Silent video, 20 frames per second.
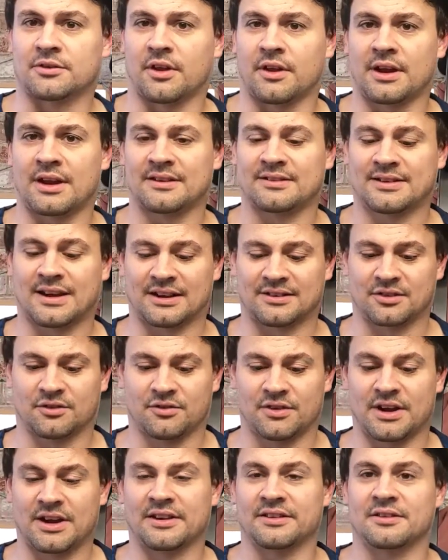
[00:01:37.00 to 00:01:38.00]
so the next
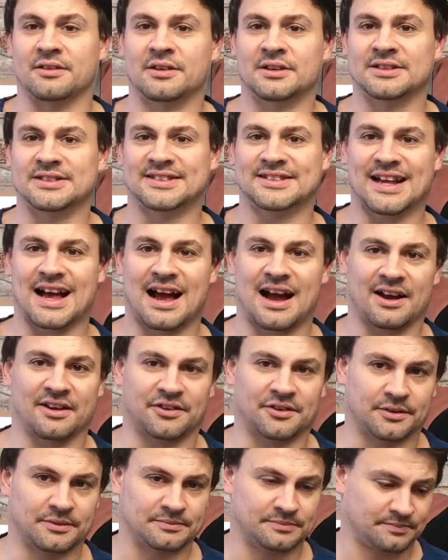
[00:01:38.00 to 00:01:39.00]
category is
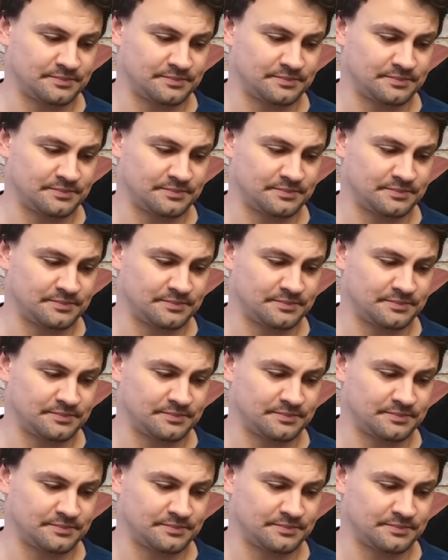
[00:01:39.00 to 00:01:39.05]
size.